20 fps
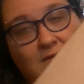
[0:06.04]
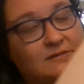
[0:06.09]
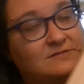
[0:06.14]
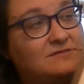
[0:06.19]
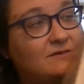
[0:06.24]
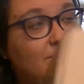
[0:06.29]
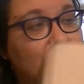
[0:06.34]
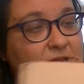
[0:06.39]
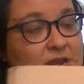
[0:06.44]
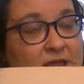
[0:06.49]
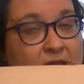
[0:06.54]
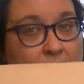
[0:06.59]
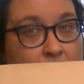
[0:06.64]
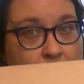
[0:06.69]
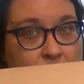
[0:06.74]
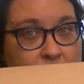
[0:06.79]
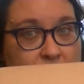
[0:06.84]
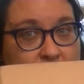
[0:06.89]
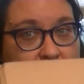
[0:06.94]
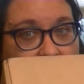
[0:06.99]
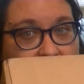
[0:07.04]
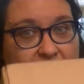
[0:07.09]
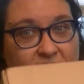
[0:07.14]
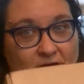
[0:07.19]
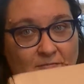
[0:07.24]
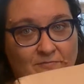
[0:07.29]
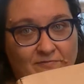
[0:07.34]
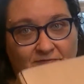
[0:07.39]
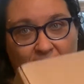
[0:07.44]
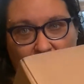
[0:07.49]
Something I ordered
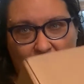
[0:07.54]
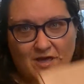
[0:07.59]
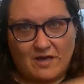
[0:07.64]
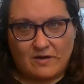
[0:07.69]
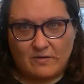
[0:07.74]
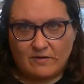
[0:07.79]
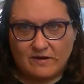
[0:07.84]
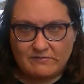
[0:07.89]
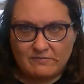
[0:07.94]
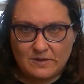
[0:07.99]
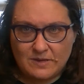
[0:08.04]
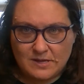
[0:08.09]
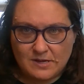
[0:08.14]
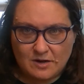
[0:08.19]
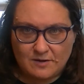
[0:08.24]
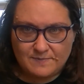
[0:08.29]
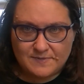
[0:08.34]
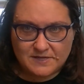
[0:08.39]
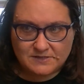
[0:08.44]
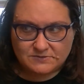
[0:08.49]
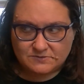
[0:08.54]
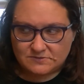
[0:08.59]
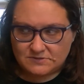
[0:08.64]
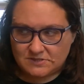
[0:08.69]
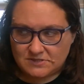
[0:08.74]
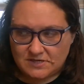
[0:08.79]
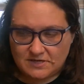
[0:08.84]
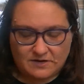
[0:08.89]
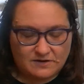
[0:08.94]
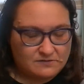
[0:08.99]
from Funko. I really hope that's what's
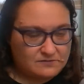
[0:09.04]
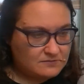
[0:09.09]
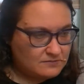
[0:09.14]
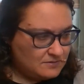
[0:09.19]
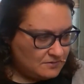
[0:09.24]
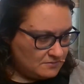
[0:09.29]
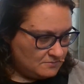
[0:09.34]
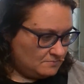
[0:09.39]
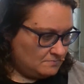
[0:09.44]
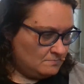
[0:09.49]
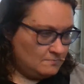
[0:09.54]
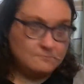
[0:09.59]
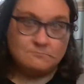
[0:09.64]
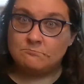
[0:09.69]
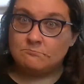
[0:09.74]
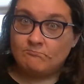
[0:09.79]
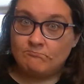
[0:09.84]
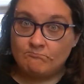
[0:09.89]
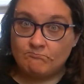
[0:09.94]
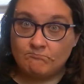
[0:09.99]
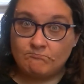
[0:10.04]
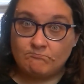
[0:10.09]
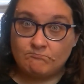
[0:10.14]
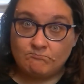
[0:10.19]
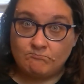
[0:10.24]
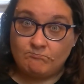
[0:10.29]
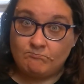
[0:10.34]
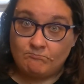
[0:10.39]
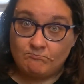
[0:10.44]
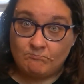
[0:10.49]
in here.
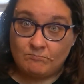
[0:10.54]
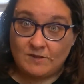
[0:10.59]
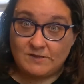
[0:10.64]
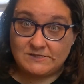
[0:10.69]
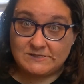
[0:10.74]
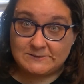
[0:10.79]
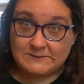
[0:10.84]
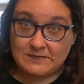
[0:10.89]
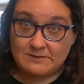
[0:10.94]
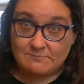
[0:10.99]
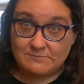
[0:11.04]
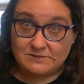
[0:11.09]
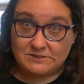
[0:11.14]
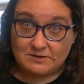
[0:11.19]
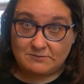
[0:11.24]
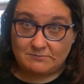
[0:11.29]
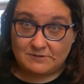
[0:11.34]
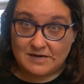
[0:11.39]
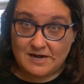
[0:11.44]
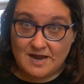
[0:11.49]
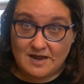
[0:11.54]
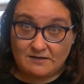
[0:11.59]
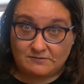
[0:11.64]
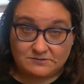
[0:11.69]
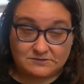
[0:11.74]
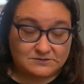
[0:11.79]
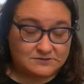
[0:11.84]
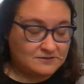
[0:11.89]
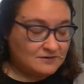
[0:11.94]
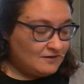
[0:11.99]
Unless they sent me something
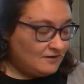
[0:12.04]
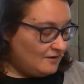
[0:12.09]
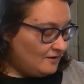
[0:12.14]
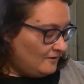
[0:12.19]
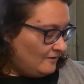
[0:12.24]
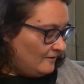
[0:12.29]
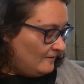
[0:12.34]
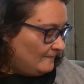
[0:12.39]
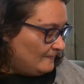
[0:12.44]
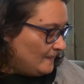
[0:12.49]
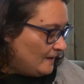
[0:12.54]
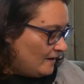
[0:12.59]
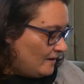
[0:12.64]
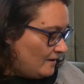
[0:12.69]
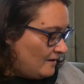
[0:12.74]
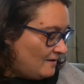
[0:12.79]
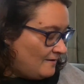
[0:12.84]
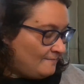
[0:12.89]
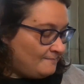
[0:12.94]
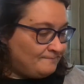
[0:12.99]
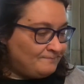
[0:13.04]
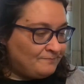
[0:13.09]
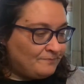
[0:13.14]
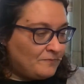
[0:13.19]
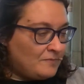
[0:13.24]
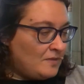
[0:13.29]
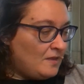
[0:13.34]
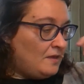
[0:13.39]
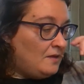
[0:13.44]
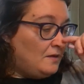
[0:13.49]
else. So
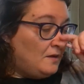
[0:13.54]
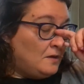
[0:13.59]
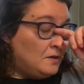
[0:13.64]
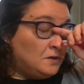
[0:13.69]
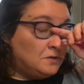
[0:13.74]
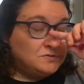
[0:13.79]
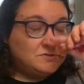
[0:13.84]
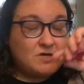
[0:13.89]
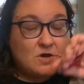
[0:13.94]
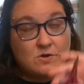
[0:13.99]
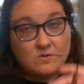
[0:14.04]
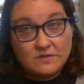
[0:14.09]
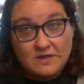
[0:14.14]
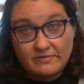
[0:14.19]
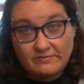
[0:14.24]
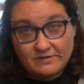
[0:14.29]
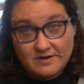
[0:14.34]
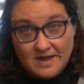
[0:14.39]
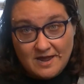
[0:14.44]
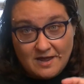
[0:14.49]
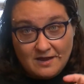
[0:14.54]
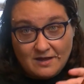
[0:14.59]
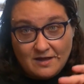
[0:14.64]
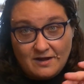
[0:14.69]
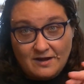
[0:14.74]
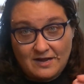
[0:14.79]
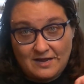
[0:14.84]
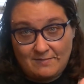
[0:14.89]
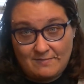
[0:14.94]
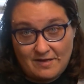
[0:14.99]
the other day I got
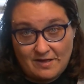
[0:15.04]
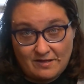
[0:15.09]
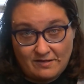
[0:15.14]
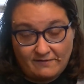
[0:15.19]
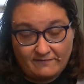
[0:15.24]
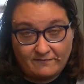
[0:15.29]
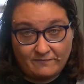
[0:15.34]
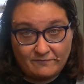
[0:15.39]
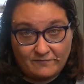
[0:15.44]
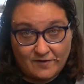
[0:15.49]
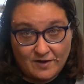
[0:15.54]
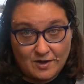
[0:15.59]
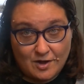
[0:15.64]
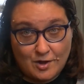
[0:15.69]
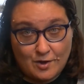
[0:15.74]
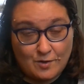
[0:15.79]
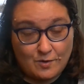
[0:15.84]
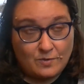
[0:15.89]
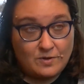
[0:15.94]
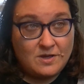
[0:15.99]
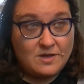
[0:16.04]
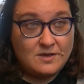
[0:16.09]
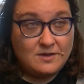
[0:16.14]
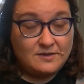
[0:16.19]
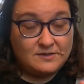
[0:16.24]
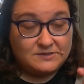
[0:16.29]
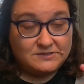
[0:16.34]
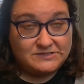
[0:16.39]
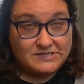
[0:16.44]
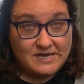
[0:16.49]
an email from Funko
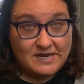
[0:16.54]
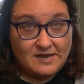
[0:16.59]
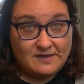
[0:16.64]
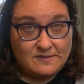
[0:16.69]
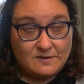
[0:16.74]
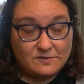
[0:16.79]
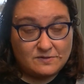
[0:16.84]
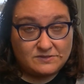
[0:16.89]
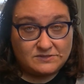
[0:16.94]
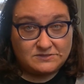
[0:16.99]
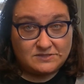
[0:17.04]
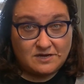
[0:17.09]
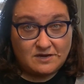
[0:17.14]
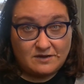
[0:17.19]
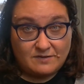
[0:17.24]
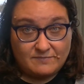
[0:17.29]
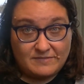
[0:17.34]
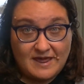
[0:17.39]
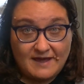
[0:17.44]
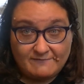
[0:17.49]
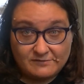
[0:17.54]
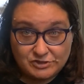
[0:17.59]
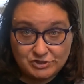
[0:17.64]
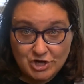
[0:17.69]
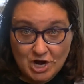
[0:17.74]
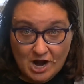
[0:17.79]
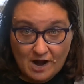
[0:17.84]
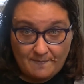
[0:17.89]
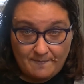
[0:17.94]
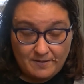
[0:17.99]
saying there was, they have a
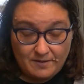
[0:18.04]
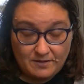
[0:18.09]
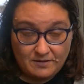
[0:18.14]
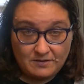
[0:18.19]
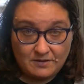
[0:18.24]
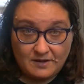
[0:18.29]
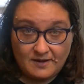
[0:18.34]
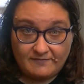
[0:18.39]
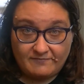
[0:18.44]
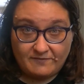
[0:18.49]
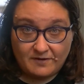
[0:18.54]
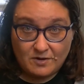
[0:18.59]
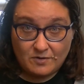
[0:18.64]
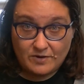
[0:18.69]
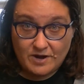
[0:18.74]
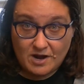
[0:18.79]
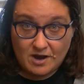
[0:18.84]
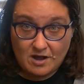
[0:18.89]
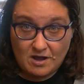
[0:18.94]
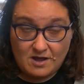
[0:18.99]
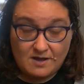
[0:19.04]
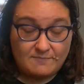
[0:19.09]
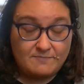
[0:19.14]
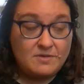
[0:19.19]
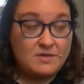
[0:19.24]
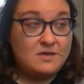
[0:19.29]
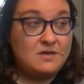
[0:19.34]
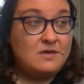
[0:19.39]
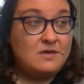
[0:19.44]
shop at funko.com